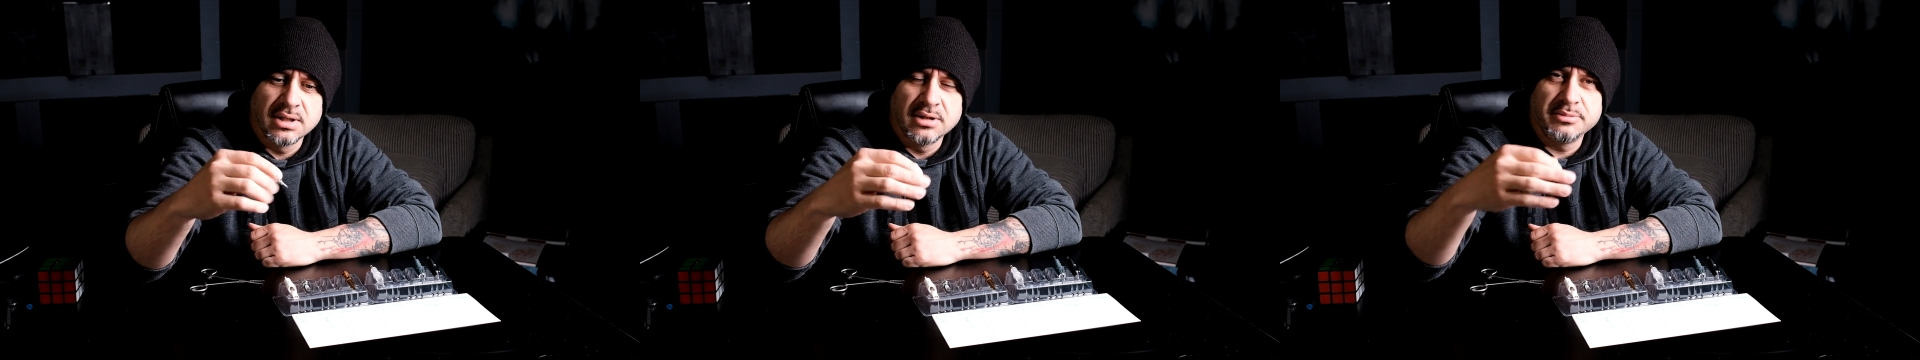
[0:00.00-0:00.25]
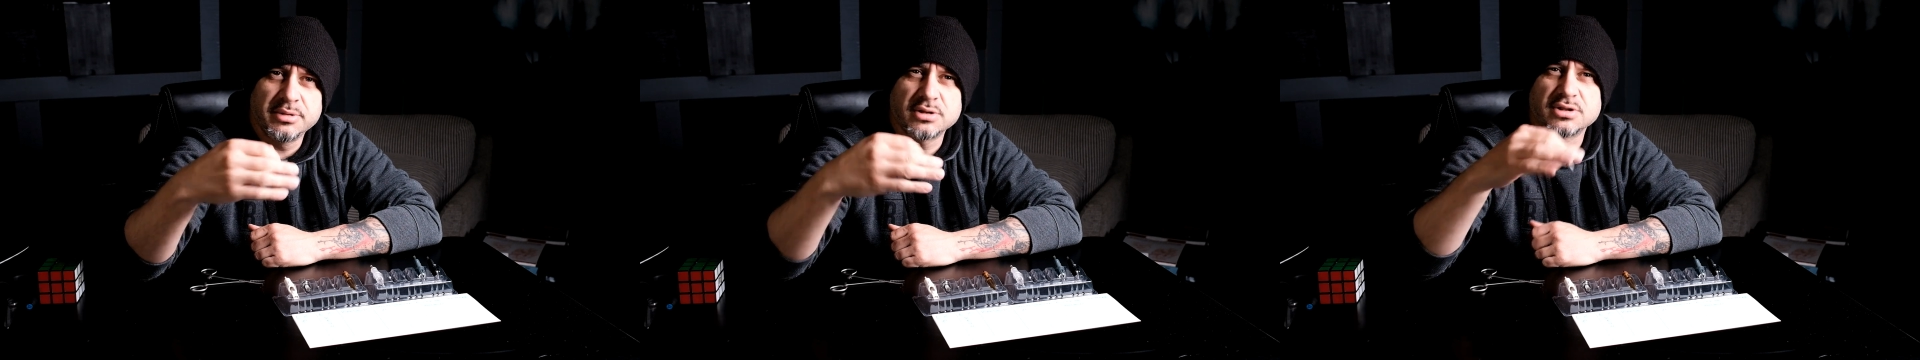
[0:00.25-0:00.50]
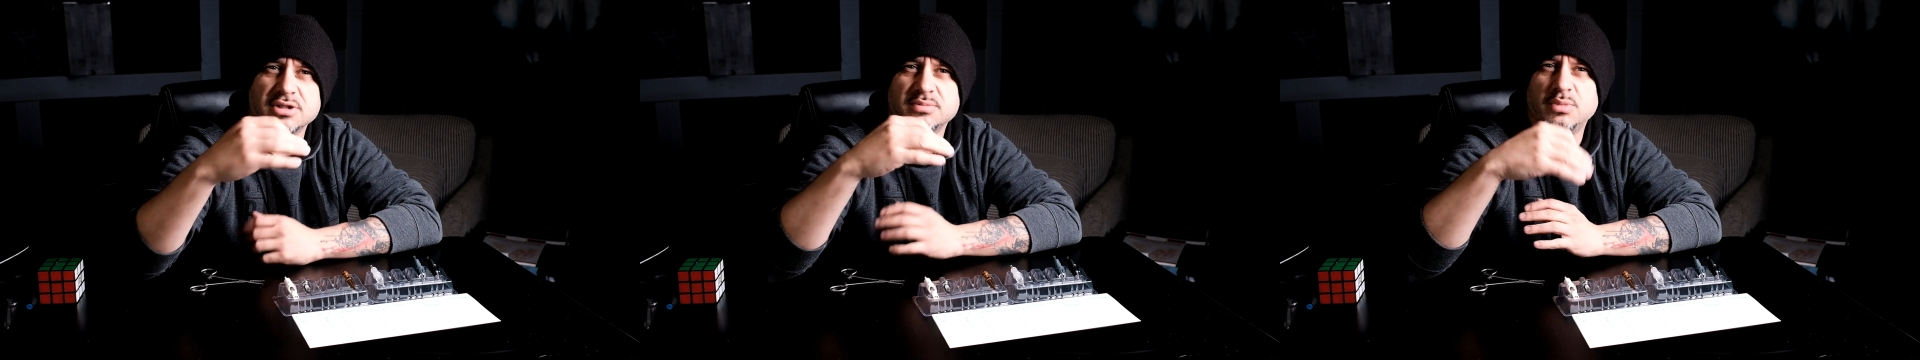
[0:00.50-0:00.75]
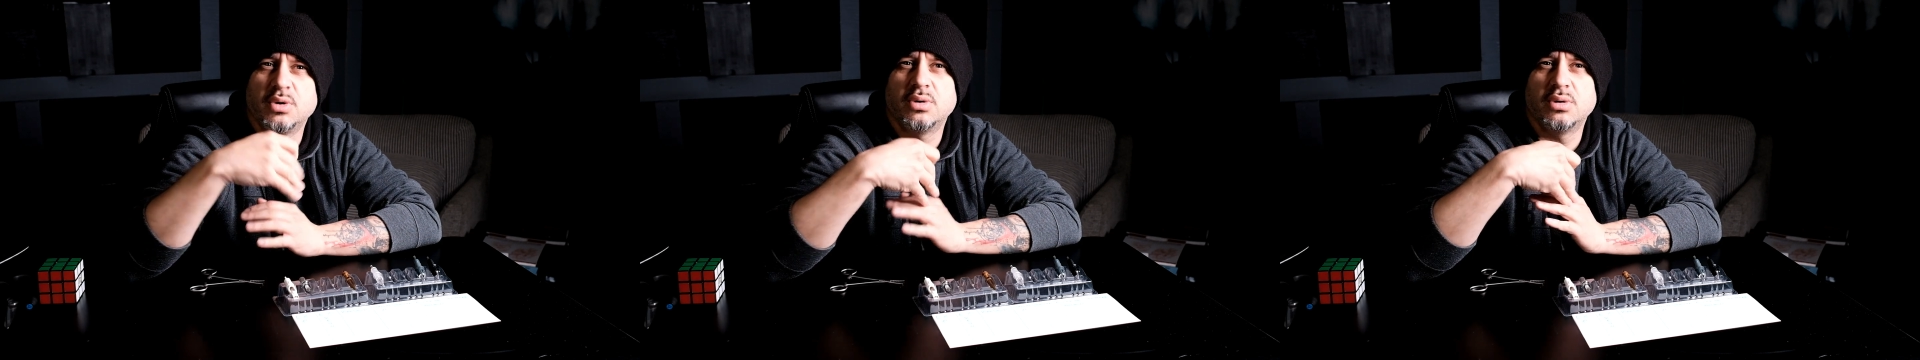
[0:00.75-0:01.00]
because it's
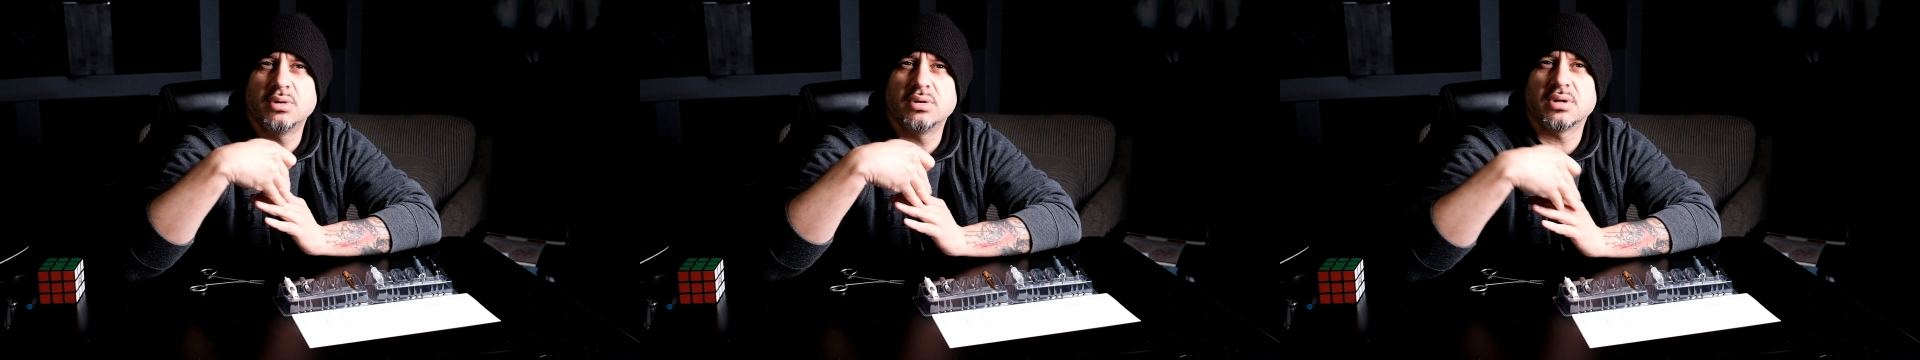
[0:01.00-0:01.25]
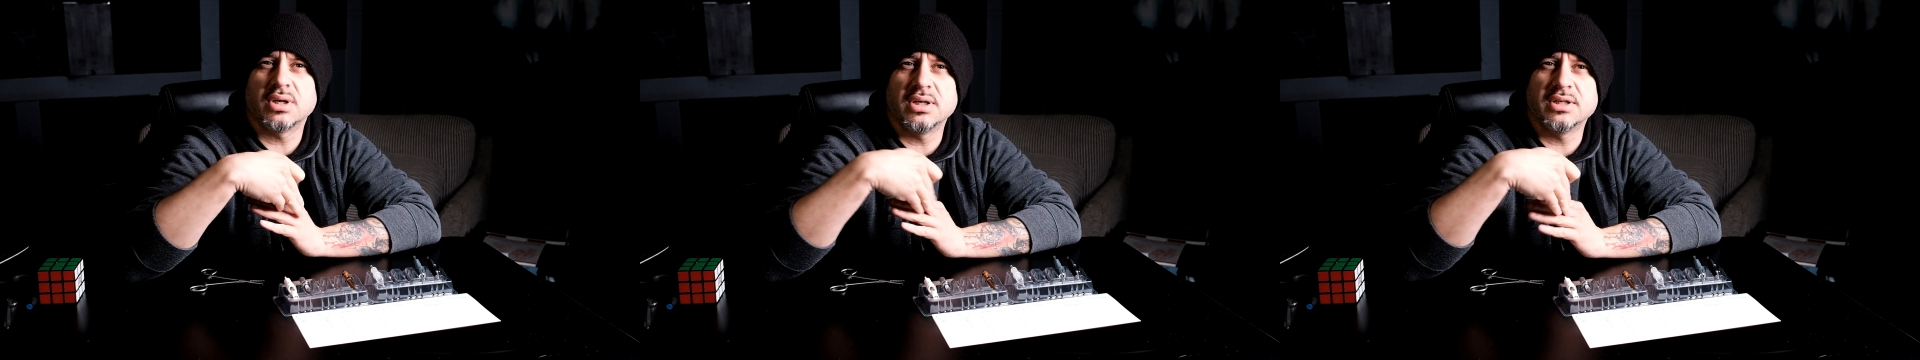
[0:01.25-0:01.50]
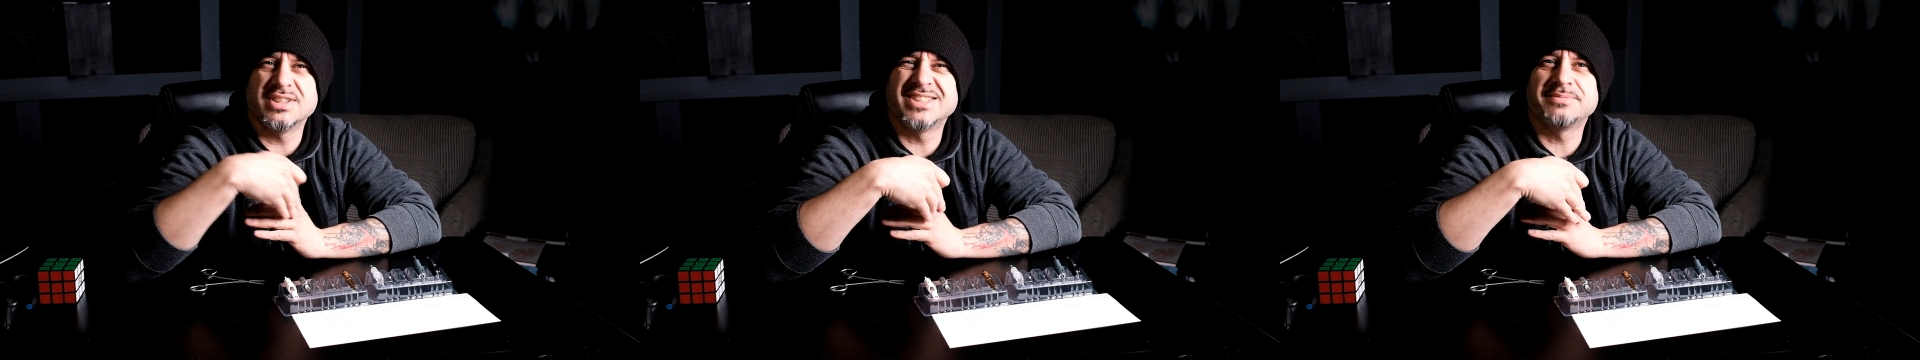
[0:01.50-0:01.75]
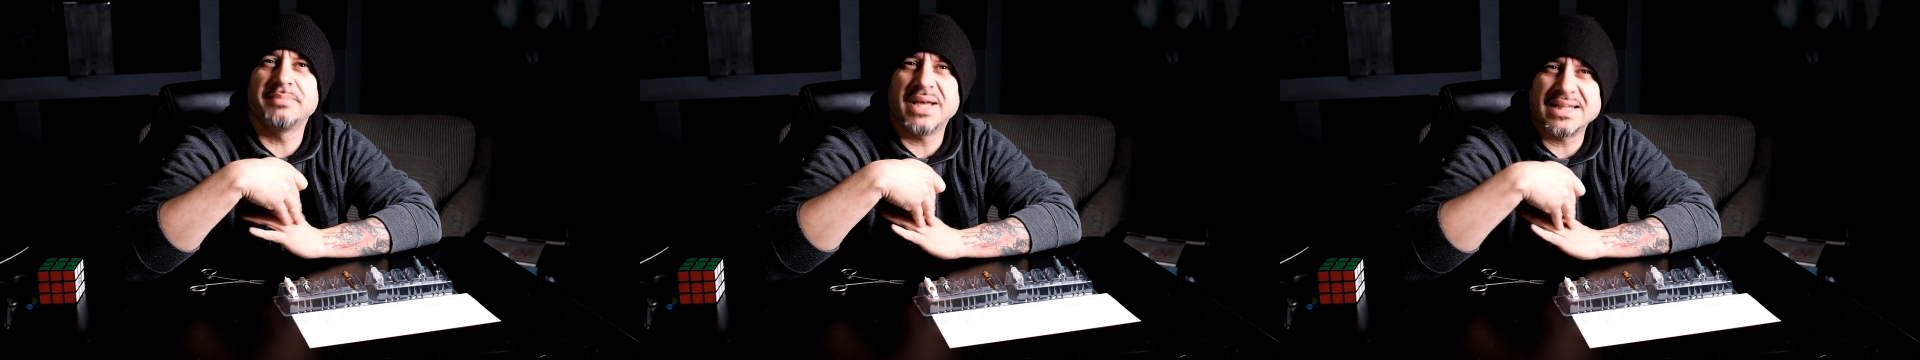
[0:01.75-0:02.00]
more, it's
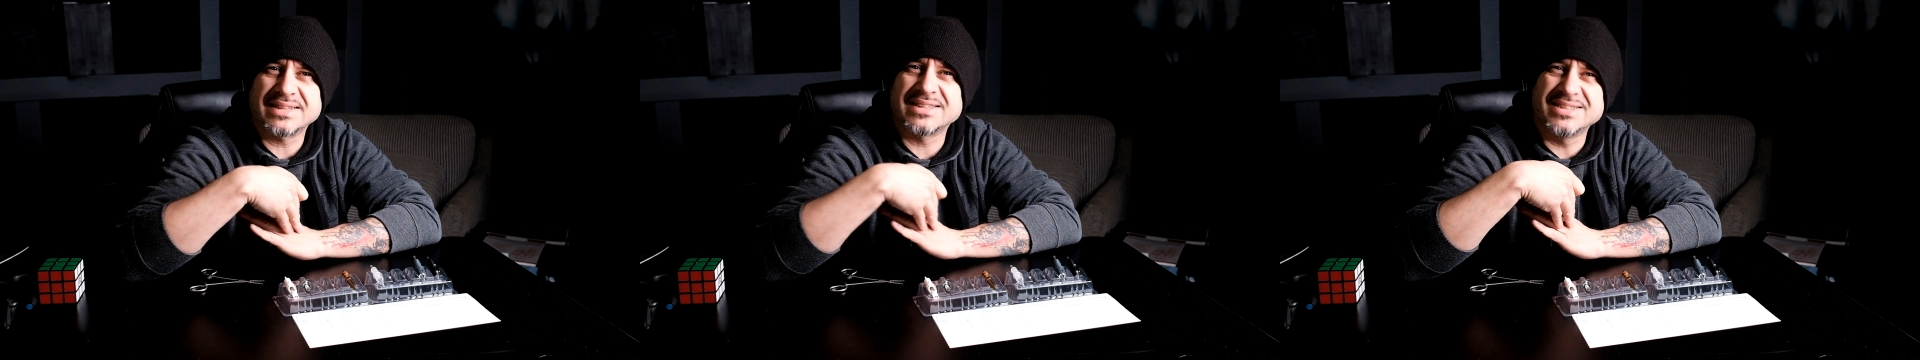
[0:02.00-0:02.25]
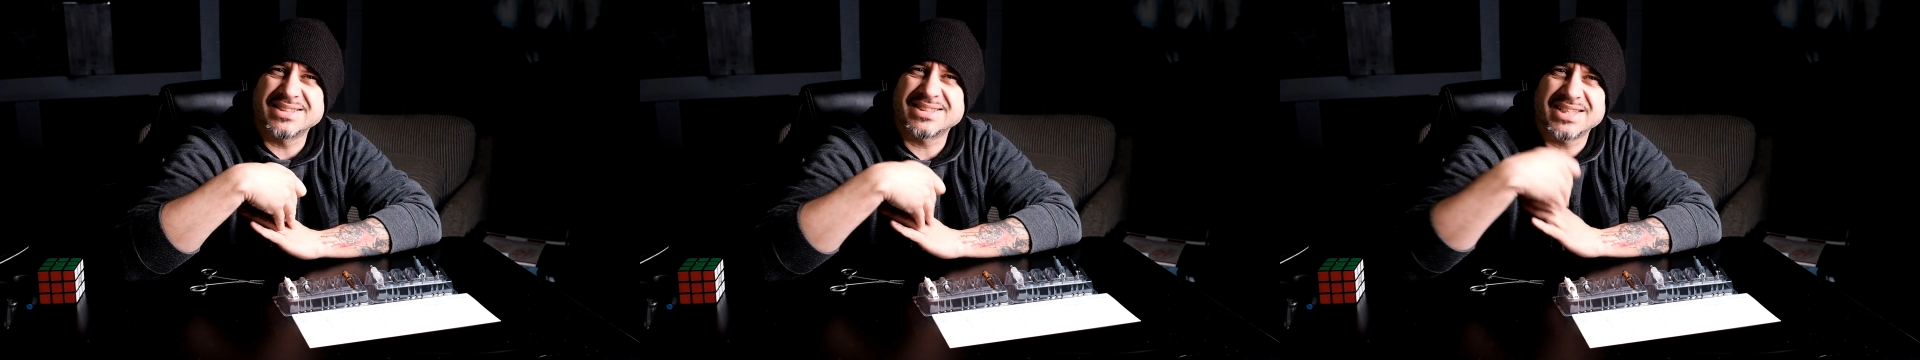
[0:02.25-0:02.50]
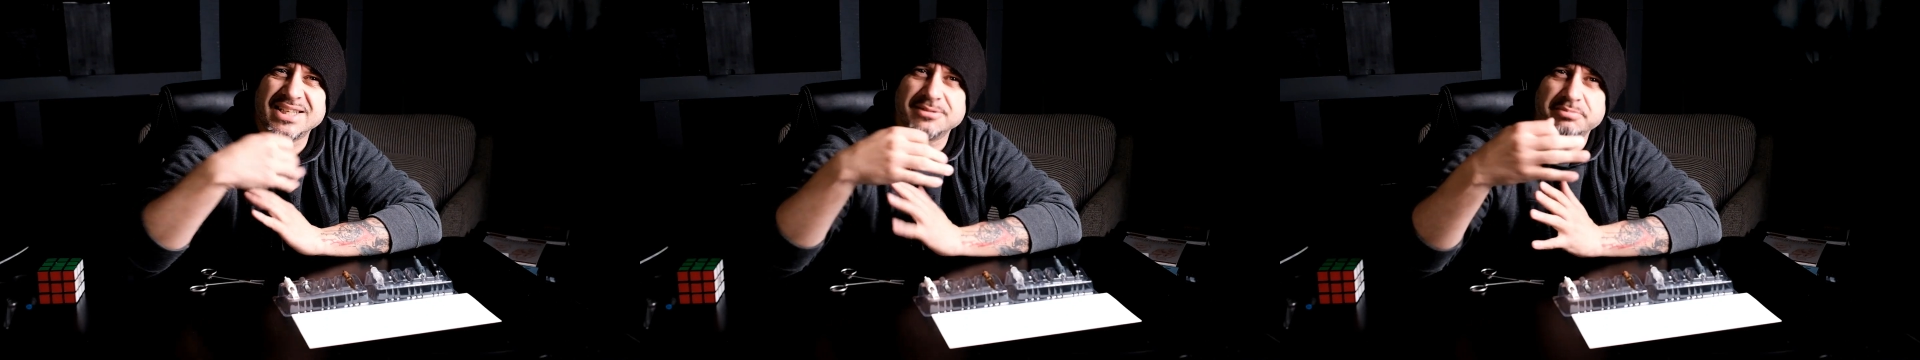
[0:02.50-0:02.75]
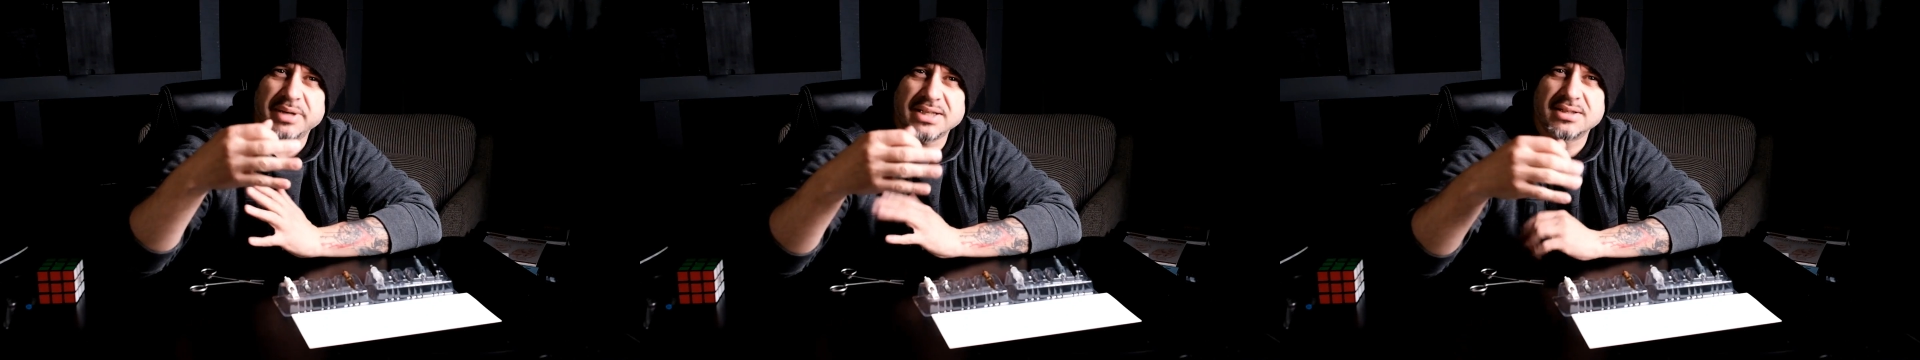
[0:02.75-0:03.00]
melting the skin
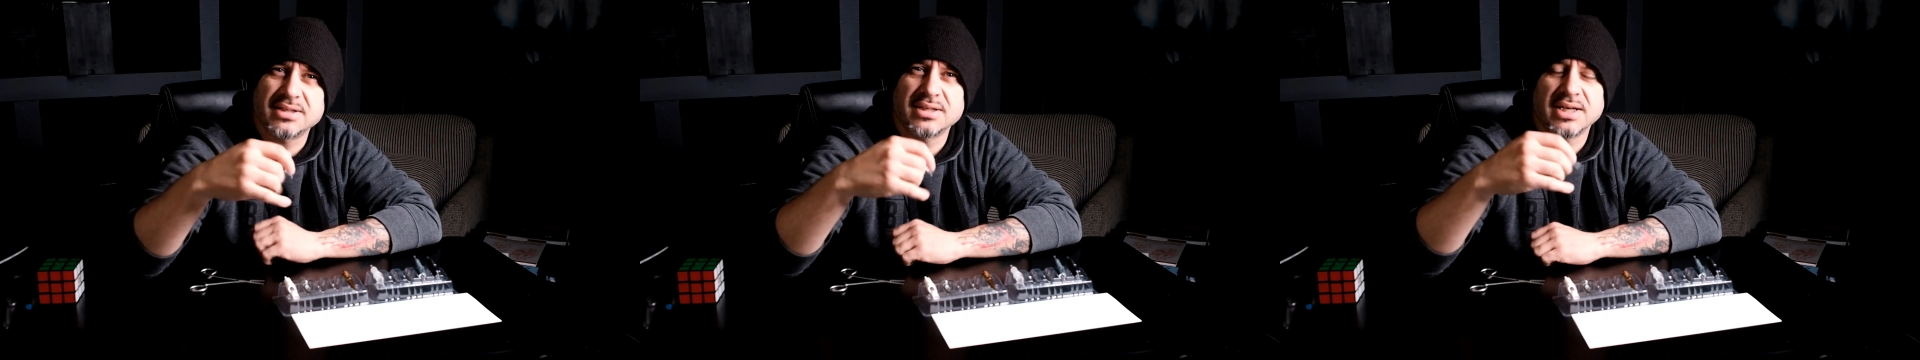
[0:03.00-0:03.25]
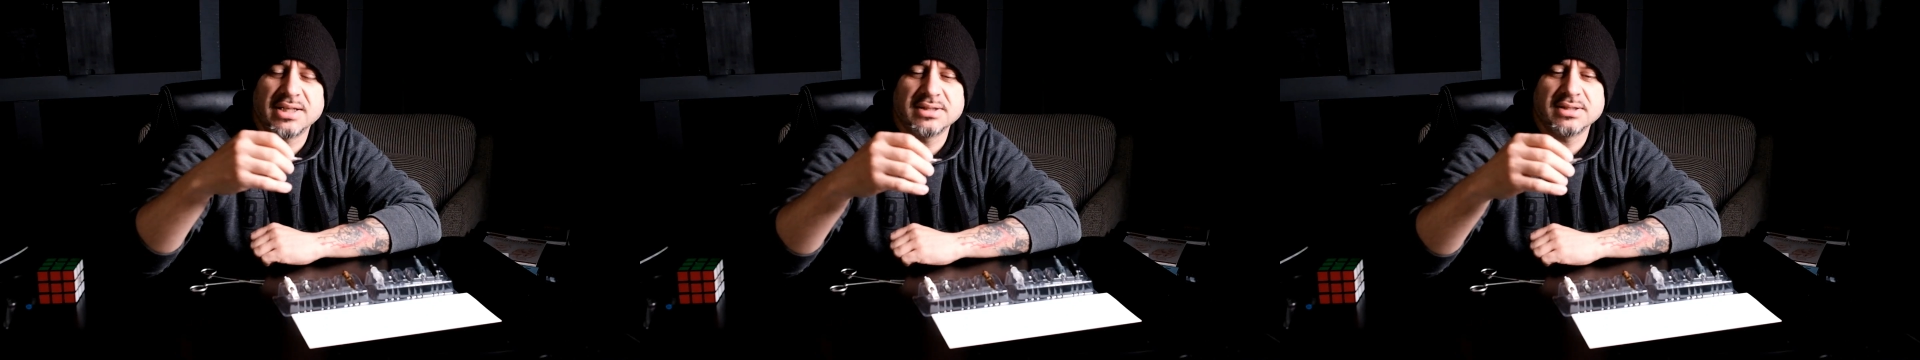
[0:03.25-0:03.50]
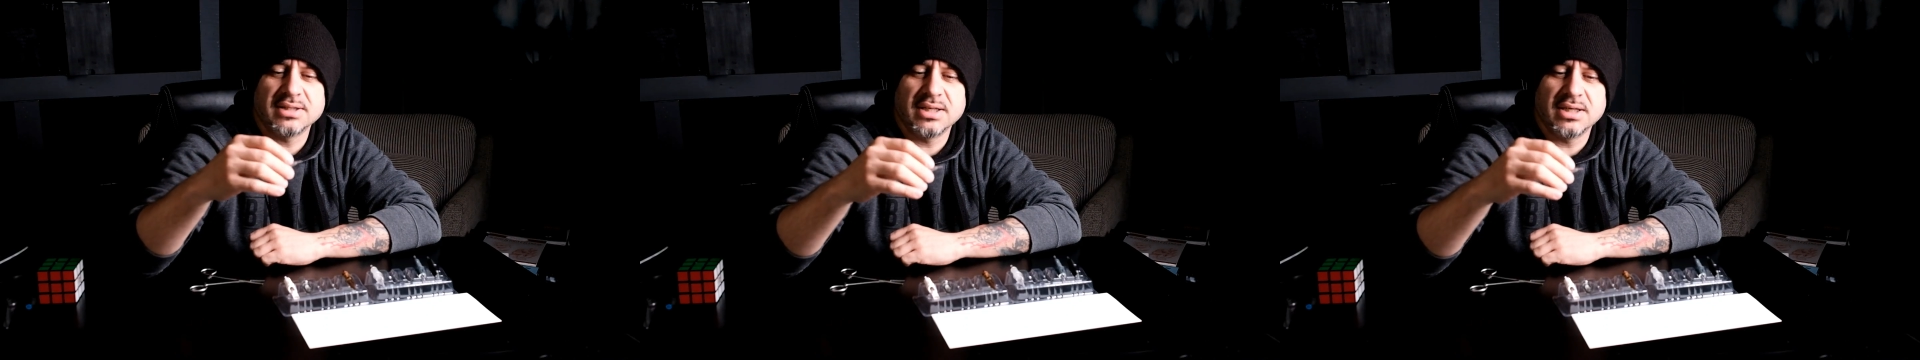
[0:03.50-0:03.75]
better, and